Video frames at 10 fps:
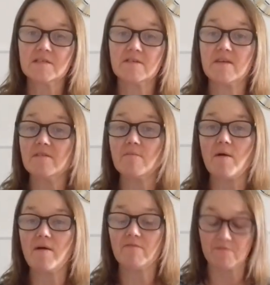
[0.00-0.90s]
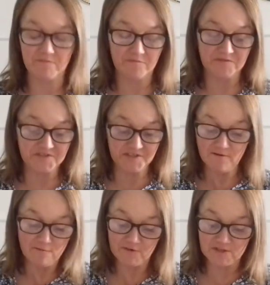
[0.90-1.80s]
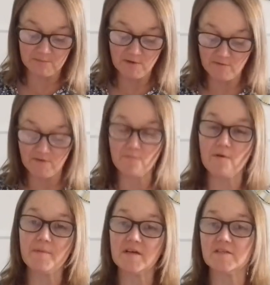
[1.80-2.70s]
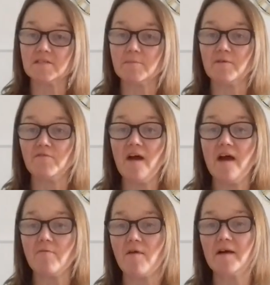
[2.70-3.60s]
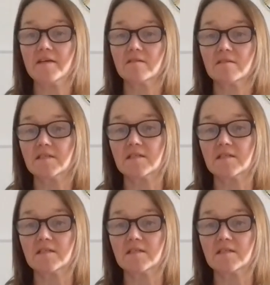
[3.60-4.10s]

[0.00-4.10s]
So then they won't have a sofa to move in with, because to be fair, Ryan